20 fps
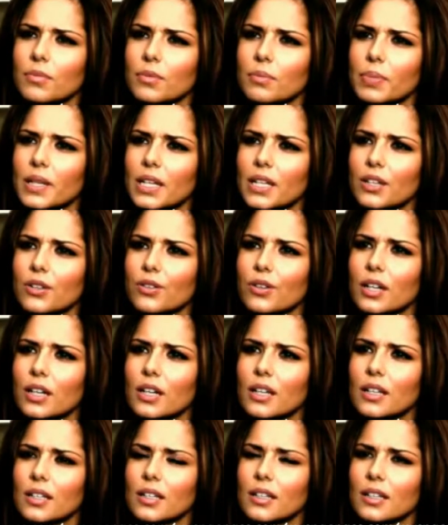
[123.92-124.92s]
Billy
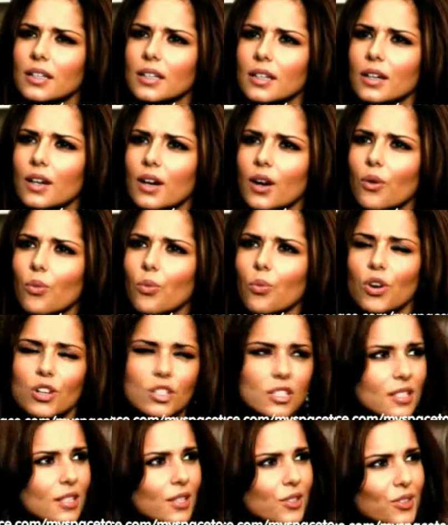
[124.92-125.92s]
Craig.
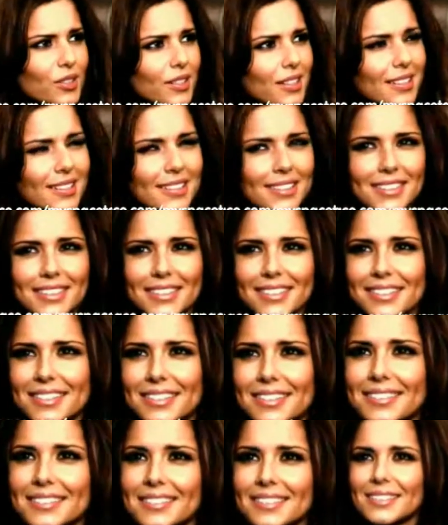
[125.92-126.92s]
What secret?
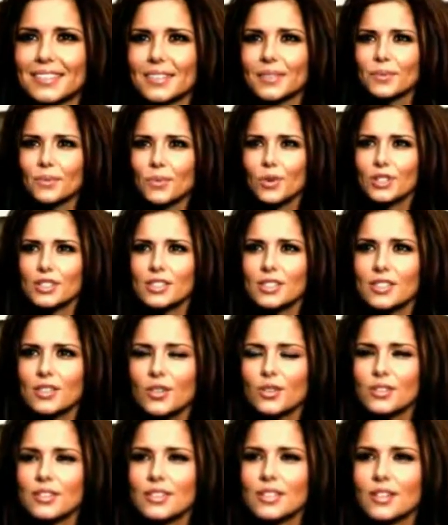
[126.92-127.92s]
What's
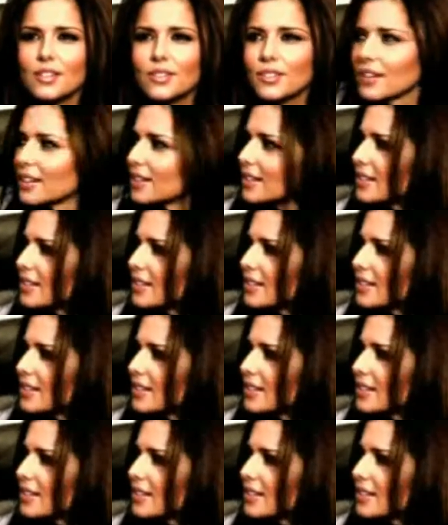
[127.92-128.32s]
your secret?